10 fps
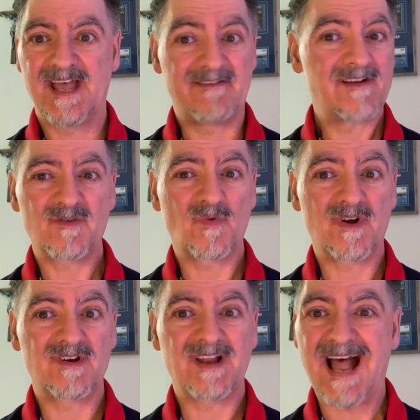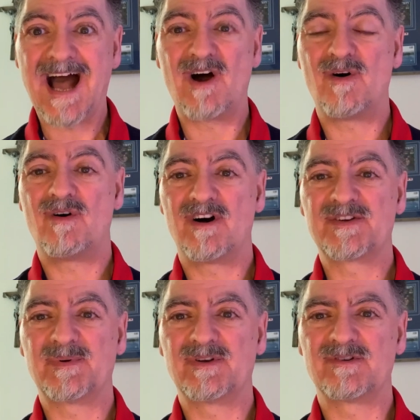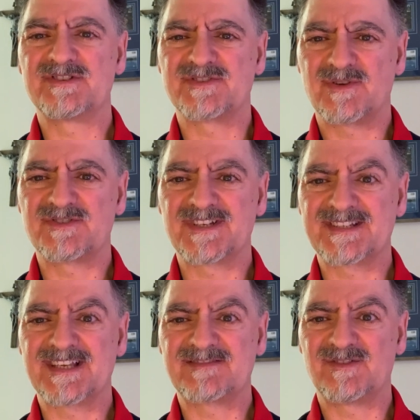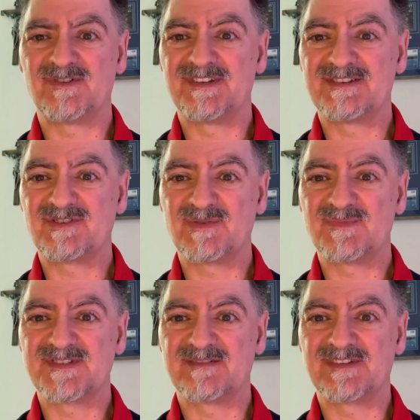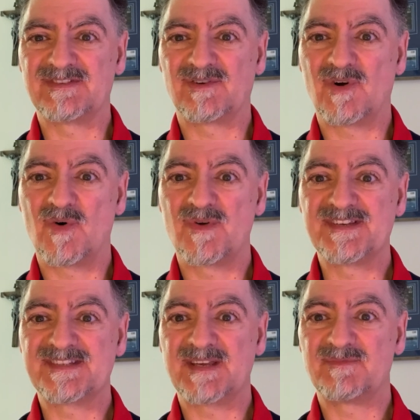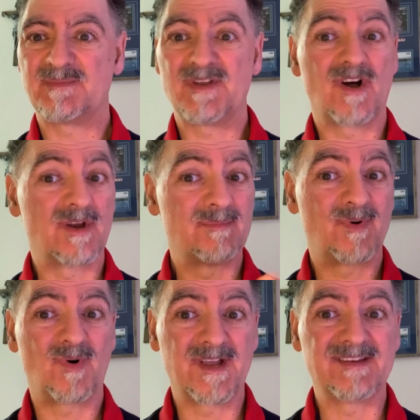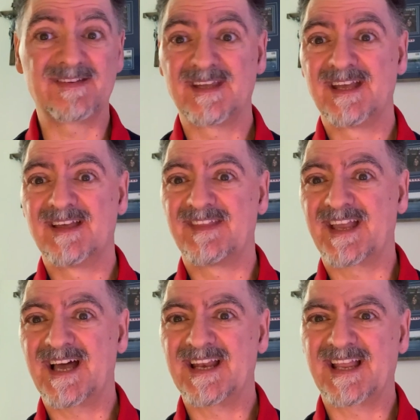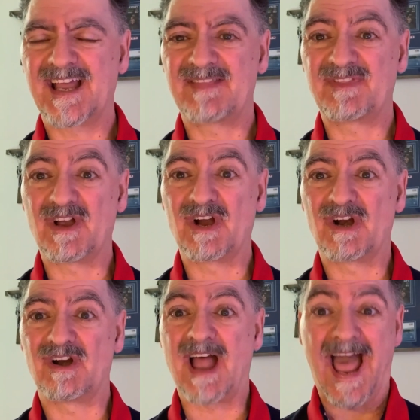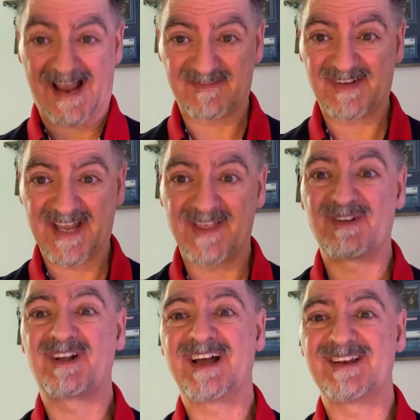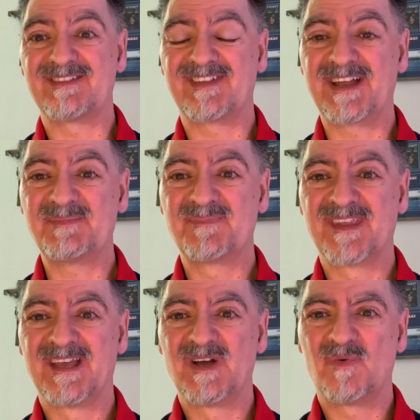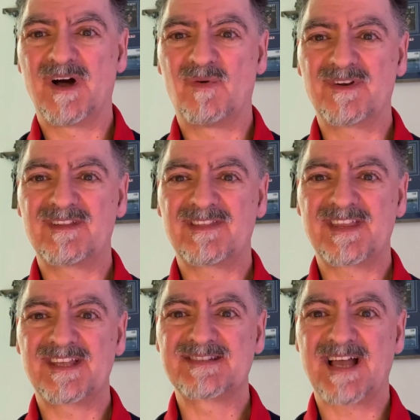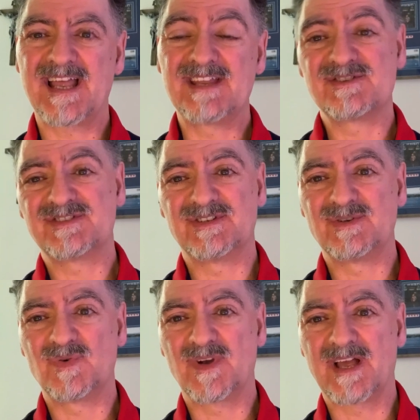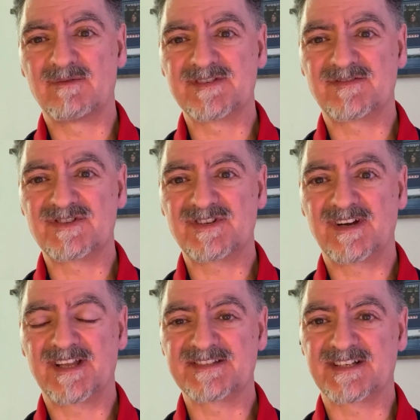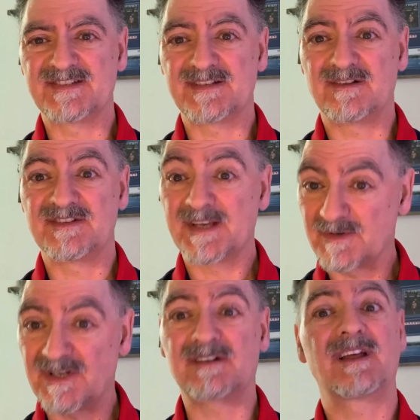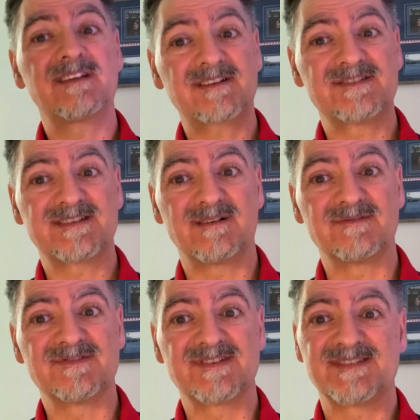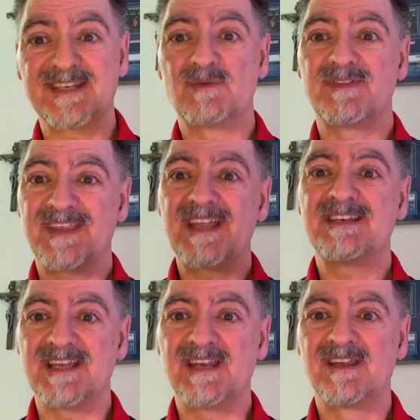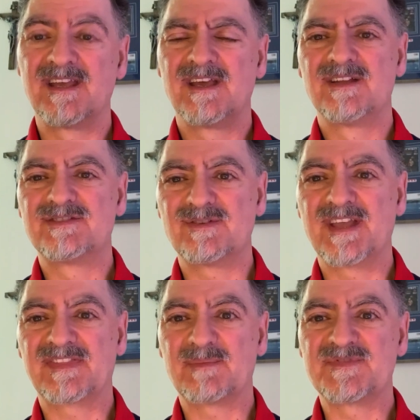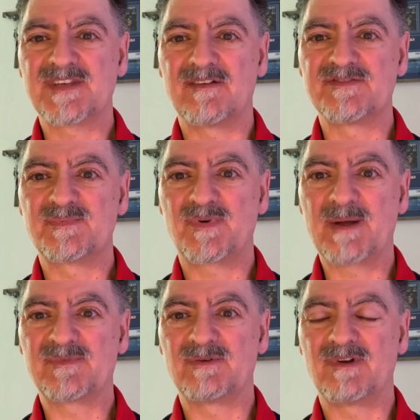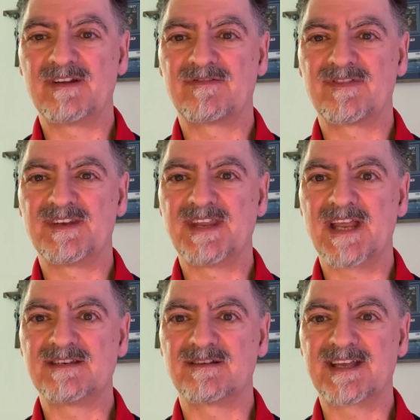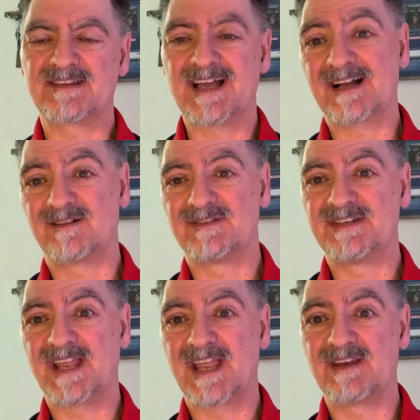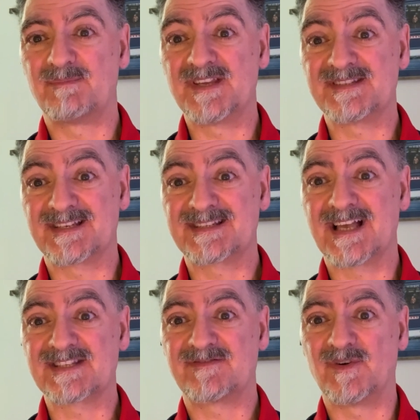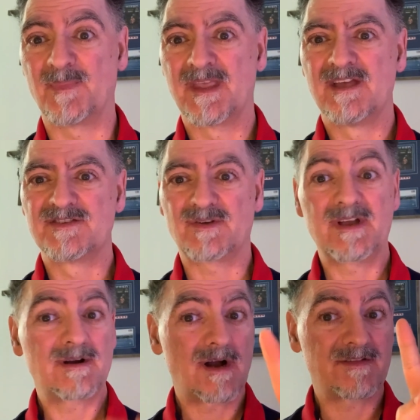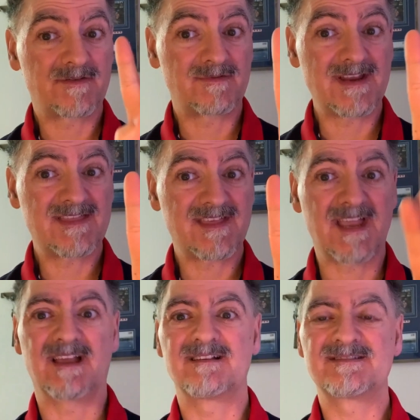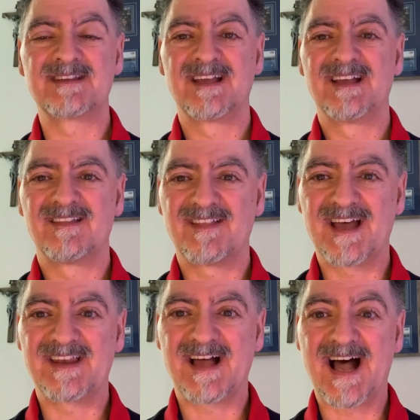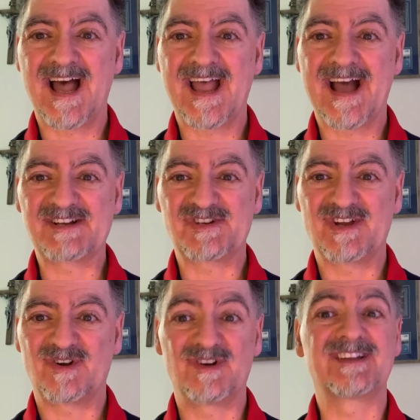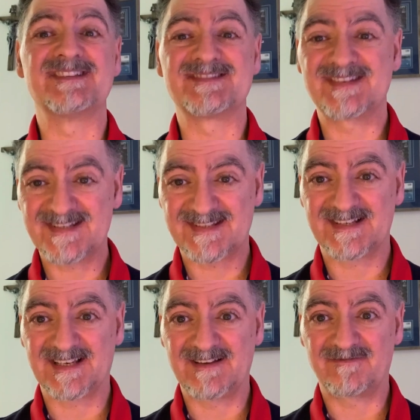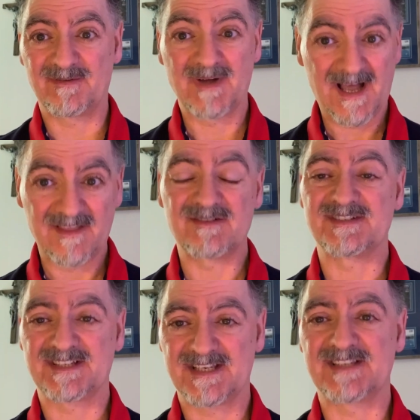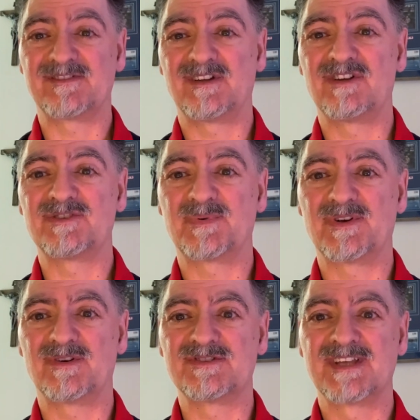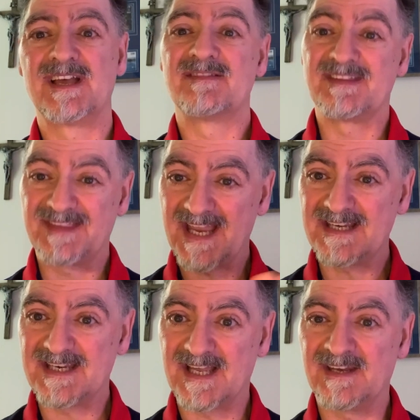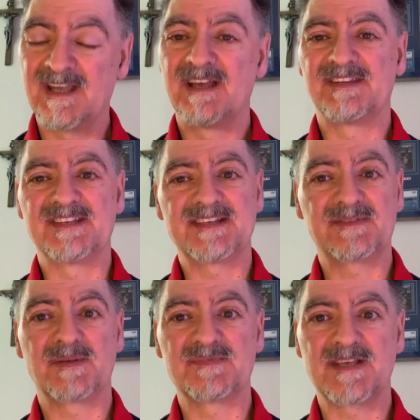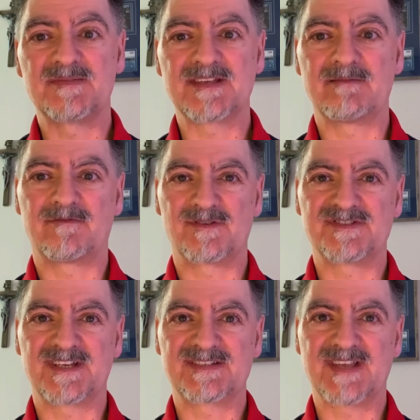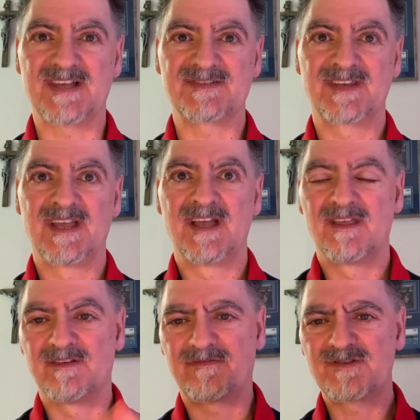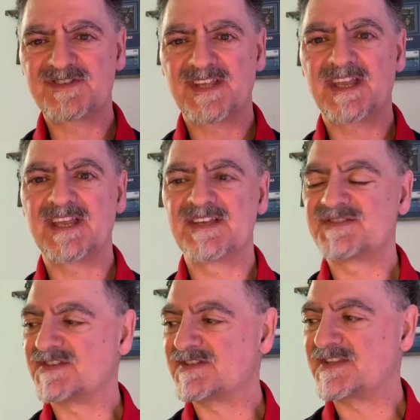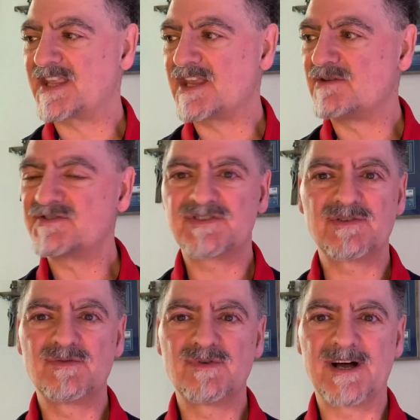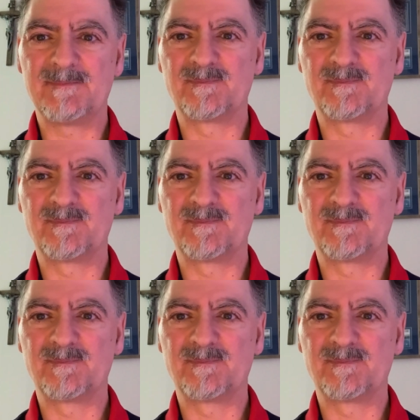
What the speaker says: Have you ever wondered how entrepreneurs are so successful in the terms of that they always seem to be on point, they kind of got their act together kind of thing? Well, one of the things I used to do when I was first starting as a consultant is I would talk to other consultants and see what they did to get themselves prepped and ready for the day, to tackle the day and be successful. So here are 3 things that I actually heard consistently from other successful entrepreneurs that they did to set themselves up for success. The first thing is that they used to